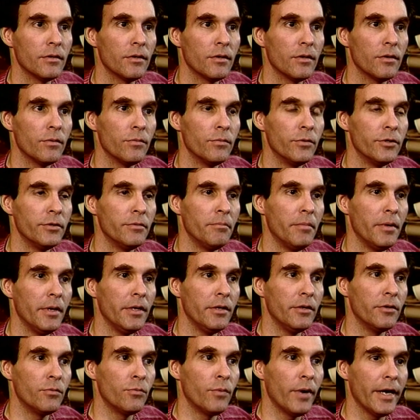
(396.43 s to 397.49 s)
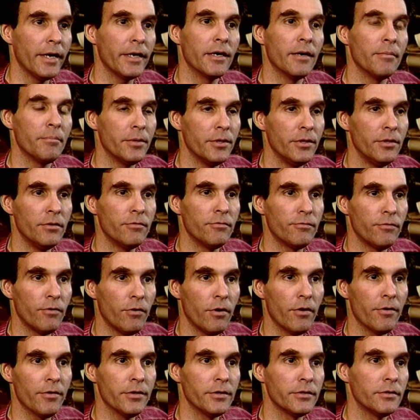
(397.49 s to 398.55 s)
would be you'd wake up in the
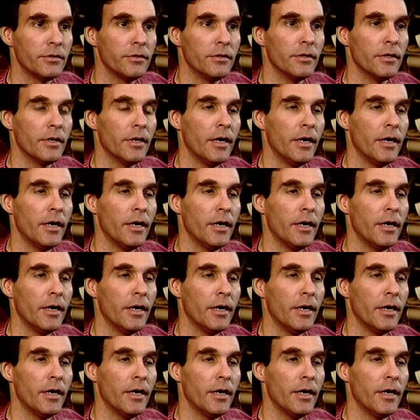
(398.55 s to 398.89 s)
forest